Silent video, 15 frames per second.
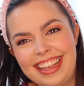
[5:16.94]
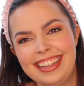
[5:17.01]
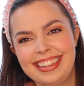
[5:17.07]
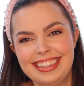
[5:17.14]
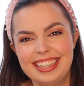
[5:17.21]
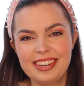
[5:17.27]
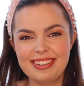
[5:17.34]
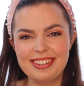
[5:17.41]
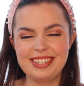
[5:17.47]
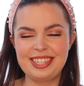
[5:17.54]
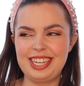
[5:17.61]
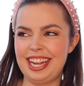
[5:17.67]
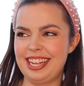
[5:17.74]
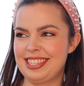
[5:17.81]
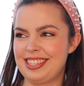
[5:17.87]
a literal
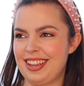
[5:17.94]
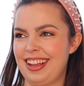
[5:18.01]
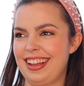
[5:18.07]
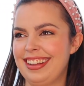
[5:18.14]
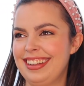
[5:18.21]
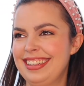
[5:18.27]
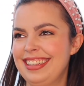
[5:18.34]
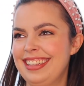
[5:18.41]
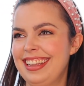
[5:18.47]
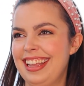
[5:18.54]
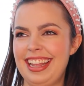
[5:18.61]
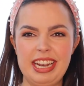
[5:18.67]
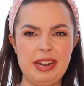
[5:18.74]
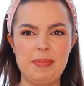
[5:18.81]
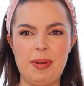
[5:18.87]
chainsaw
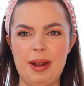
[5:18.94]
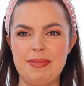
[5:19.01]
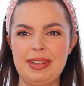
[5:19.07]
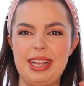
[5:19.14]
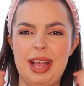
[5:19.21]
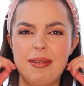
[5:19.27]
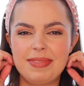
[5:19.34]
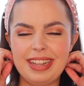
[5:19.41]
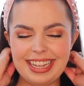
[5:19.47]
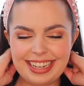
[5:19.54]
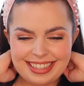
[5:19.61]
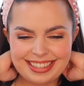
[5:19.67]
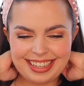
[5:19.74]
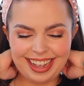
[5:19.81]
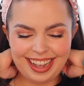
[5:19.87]
in an apartment
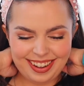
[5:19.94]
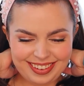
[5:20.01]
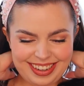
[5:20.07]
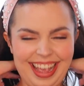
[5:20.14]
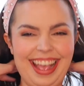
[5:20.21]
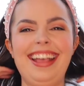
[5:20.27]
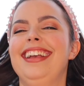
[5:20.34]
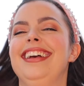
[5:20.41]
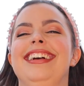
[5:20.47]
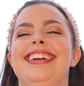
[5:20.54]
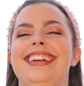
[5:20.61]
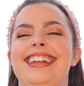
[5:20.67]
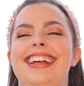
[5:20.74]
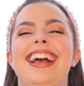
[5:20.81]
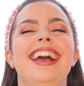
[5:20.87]
complex. Okay,
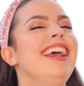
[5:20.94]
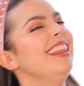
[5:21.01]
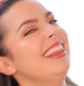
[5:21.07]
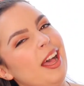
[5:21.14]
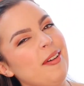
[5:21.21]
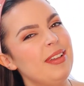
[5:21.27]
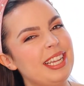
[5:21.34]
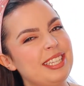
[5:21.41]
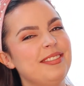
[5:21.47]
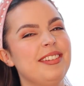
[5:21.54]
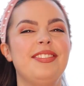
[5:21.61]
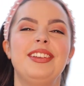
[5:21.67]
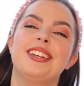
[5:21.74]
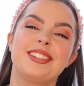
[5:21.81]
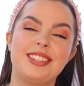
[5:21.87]
that makes
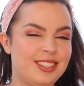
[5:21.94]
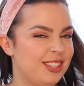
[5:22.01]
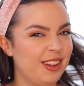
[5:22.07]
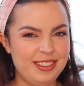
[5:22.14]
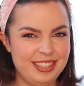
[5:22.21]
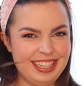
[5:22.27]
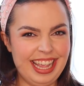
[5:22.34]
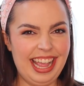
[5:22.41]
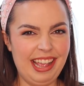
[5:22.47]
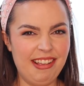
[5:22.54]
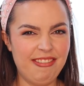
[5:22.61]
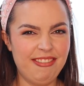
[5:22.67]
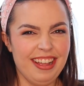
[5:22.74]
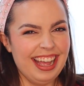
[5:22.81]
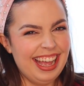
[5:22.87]
me feel so
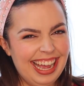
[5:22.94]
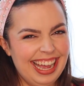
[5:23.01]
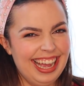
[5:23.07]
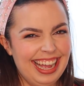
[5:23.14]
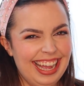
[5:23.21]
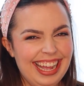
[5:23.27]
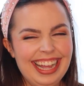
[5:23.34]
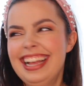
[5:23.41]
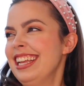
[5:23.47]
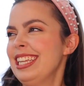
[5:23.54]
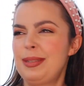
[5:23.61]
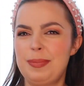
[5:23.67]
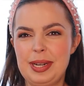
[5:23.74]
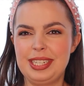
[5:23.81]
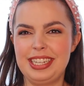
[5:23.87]
safe.
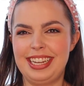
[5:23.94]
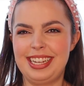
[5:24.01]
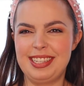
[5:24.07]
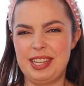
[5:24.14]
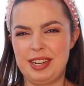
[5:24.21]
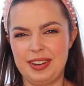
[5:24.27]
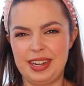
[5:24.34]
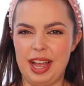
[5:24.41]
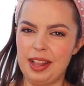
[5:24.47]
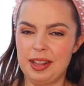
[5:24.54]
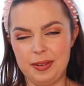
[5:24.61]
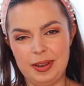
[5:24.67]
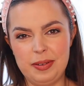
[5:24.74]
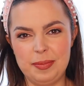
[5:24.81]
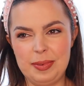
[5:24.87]
Especially considering
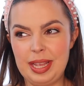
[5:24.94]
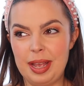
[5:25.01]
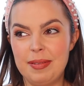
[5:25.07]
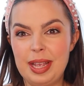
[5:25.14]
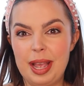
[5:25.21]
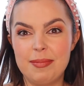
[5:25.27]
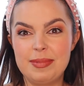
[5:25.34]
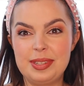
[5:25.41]
Halloween will be coming up